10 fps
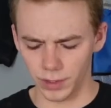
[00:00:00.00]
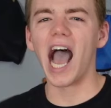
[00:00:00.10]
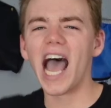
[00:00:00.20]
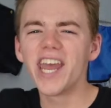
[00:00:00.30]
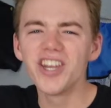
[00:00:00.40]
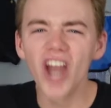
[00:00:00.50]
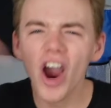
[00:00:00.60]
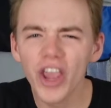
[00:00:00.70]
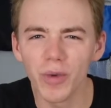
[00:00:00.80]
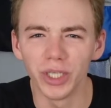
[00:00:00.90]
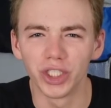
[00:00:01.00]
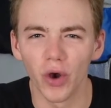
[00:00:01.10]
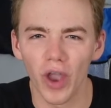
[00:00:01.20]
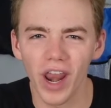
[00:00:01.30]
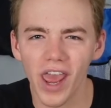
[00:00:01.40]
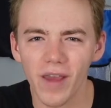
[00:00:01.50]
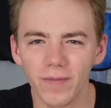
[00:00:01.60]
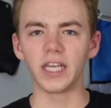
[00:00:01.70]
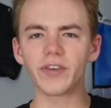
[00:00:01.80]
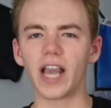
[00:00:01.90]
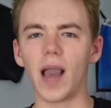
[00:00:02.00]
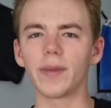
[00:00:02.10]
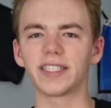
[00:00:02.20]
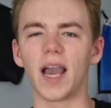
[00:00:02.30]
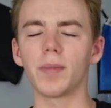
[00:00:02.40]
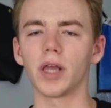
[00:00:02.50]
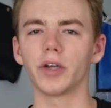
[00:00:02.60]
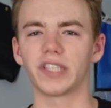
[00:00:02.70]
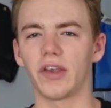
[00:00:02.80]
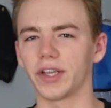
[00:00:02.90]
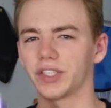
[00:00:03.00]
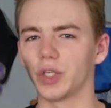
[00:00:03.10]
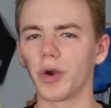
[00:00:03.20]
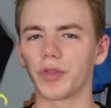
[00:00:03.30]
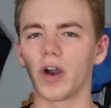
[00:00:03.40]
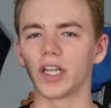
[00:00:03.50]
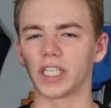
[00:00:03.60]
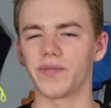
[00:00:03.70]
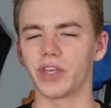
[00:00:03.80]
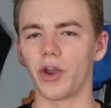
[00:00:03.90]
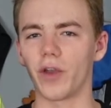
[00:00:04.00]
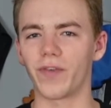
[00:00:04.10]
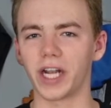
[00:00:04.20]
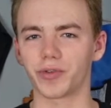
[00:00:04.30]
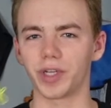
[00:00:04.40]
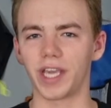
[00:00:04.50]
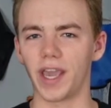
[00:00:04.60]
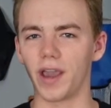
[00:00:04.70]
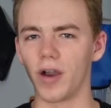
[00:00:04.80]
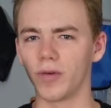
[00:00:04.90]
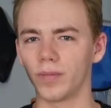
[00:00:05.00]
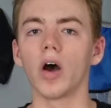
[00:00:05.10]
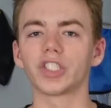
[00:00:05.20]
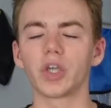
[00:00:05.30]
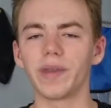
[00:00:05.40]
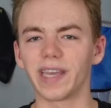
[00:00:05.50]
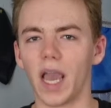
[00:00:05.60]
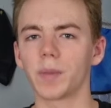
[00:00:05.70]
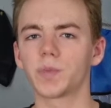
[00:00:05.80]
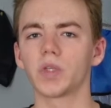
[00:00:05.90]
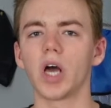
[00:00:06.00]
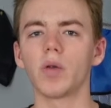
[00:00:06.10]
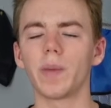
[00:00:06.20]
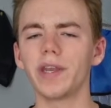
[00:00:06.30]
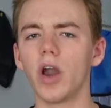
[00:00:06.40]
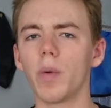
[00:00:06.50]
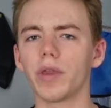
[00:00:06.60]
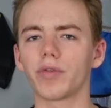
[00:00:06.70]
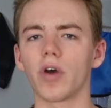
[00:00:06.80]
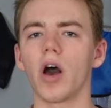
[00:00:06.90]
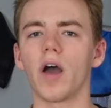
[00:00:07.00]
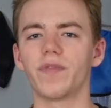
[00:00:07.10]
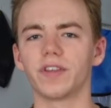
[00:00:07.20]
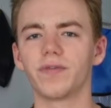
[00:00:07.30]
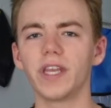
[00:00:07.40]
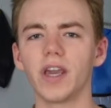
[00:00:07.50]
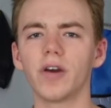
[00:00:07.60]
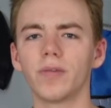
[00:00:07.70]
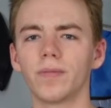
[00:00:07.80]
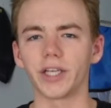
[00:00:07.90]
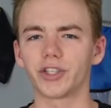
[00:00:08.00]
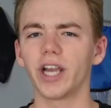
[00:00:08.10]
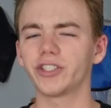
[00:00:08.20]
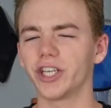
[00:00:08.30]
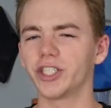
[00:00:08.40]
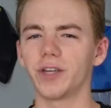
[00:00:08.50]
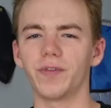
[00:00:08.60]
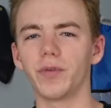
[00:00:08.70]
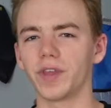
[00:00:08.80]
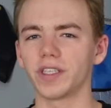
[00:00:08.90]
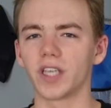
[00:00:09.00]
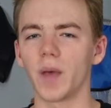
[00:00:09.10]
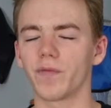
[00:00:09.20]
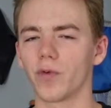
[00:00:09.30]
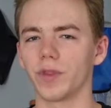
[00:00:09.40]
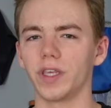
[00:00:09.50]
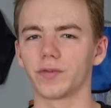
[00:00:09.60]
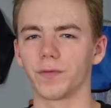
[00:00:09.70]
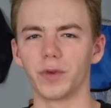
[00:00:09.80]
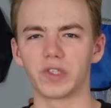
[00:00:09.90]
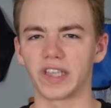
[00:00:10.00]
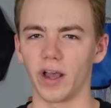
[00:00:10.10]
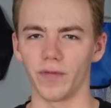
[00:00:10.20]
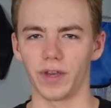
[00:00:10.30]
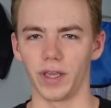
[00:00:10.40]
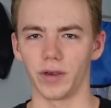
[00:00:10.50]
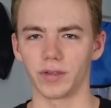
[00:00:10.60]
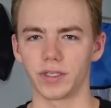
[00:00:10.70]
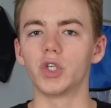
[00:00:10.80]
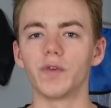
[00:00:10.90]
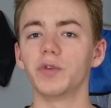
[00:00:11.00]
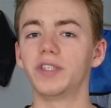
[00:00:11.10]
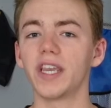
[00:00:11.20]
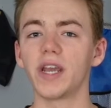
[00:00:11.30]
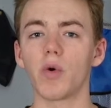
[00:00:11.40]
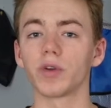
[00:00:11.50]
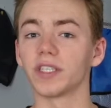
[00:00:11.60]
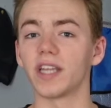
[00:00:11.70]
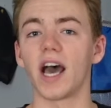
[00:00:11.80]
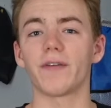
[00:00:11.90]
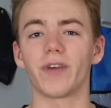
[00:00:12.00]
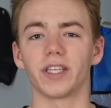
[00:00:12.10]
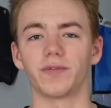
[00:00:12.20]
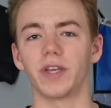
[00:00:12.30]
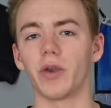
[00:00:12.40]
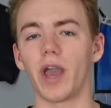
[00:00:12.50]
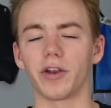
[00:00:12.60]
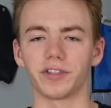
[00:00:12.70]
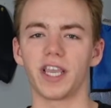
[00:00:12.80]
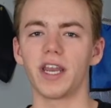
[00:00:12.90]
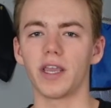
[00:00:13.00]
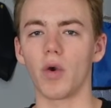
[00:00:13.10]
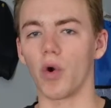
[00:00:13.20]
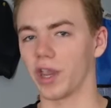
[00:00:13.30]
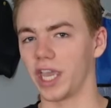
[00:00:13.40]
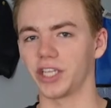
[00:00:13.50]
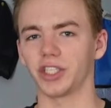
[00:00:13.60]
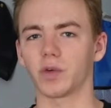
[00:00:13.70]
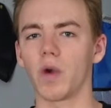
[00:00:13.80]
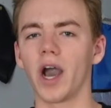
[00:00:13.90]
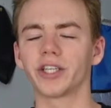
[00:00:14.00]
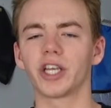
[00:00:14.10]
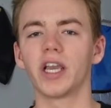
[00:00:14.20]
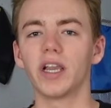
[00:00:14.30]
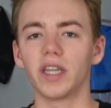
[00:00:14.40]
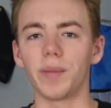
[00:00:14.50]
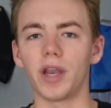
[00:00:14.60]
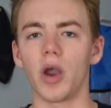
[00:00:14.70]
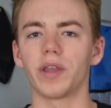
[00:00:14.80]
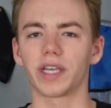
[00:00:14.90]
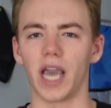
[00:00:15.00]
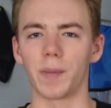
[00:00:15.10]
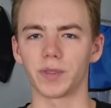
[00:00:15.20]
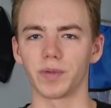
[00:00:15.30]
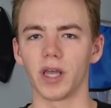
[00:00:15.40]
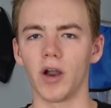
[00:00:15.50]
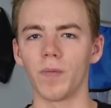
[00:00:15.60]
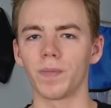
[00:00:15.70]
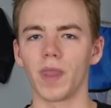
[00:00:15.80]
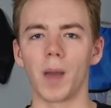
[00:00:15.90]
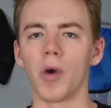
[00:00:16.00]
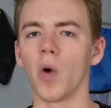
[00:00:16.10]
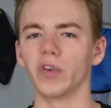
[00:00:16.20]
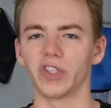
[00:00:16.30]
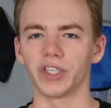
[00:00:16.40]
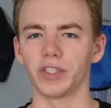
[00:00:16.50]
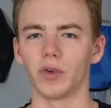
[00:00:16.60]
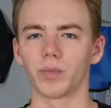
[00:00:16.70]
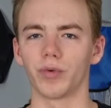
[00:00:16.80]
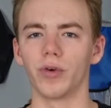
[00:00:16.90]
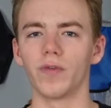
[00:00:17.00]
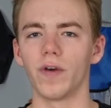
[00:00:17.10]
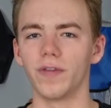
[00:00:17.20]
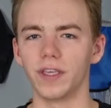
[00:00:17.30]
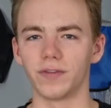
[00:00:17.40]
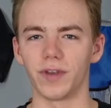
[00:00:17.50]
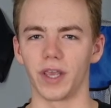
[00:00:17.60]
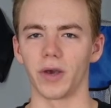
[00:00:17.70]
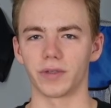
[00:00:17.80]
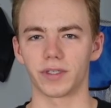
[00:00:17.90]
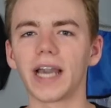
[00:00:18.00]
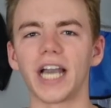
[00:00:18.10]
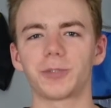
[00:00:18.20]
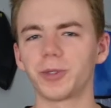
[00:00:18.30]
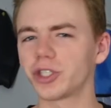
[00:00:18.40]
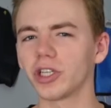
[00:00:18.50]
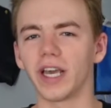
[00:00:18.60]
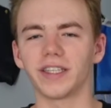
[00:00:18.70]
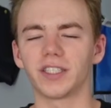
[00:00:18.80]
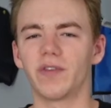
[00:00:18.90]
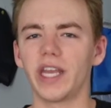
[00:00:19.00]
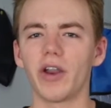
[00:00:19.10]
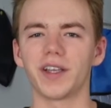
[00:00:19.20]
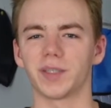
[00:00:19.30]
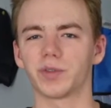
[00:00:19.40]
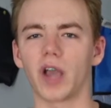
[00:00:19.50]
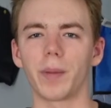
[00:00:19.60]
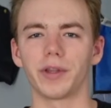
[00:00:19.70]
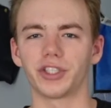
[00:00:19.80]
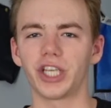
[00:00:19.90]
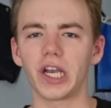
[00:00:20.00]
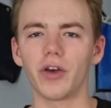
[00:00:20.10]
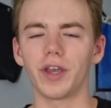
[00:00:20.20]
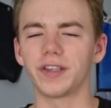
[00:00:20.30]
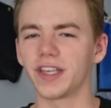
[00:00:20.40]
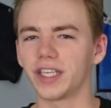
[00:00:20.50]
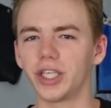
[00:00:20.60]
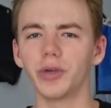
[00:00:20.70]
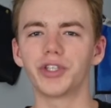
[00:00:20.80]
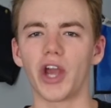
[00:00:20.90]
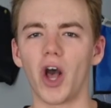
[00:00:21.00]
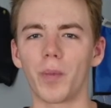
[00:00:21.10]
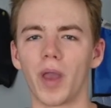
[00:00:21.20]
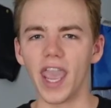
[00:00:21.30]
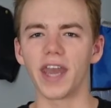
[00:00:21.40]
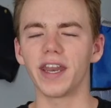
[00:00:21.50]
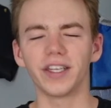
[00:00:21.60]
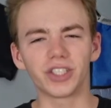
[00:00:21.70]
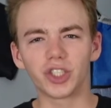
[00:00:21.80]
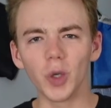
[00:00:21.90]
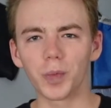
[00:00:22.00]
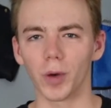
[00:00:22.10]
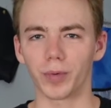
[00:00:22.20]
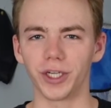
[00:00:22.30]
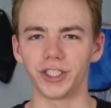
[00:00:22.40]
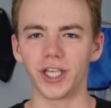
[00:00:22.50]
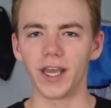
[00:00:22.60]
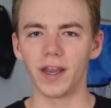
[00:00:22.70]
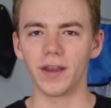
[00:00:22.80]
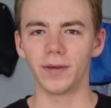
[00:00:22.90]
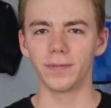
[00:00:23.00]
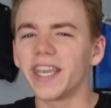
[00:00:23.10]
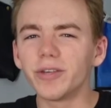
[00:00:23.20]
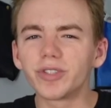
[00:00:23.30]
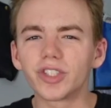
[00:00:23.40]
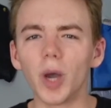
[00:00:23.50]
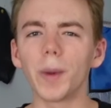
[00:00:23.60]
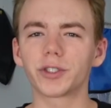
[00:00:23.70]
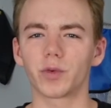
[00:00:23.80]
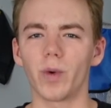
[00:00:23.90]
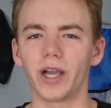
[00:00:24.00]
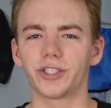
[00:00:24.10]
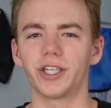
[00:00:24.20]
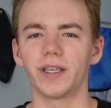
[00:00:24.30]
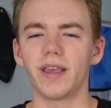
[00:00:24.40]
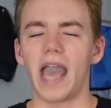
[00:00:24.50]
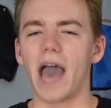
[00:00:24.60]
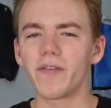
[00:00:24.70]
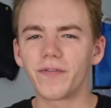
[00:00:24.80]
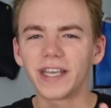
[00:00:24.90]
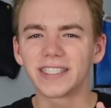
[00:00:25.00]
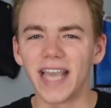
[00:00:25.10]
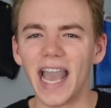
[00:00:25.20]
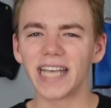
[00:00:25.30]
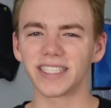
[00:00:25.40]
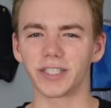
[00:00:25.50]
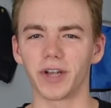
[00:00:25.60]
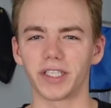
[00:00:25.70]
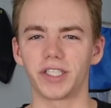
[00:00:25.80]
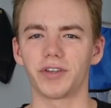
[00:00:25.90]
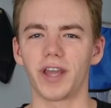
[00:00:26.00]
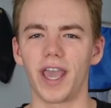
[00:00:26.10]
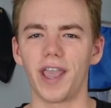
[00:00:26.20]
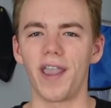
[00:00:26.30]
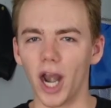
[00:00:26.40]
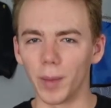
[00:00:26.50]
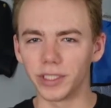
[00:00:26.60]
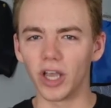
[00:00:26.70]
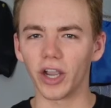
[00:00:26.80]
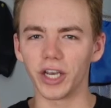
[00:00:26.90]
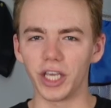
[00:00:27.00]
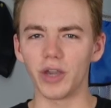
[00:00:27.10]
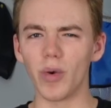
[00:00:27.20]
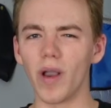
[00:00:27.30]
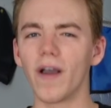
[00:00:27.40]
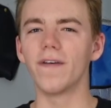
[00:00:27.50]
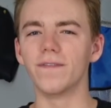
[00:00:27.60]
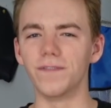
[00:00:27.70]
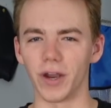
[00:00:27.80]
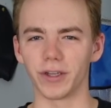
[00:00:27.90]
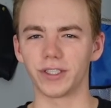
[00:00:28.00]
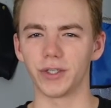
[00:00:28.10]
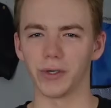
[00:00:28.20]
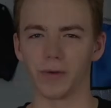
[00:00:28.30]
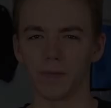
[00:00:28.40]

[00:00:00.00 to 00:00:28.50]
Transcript: I know you enjoyed it. Leave a comment down below telling us your thoughts of the YoYoFactory KO. Also in the comments below, let me know what you thought of this video. I tried changing a few things up for these review style videos. So if you did or did not find this video entertaining or engaging to watch, let me know in the comments below. I'm always looking to improve these videos. Guys, be sure to like this video and subscribe to the channel. It is a huge help and it is super appreciated. Thank you so much for watching. Have a fantastic rest of your day, and I'll be talking to you very soon.